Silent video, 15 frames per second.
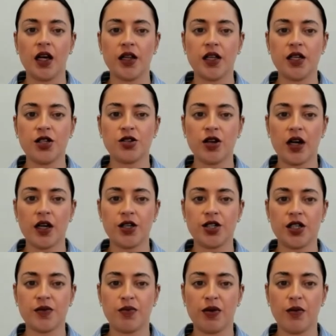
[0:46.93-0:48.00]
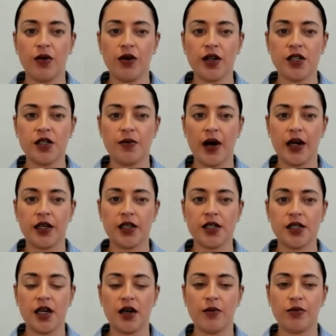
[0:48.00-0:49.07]
These strategies promote independence
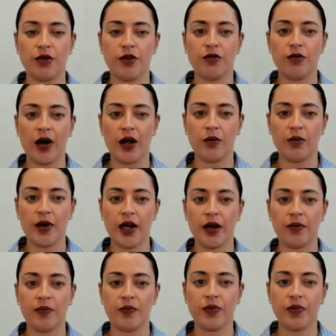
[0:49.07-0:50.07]
and improve well-being.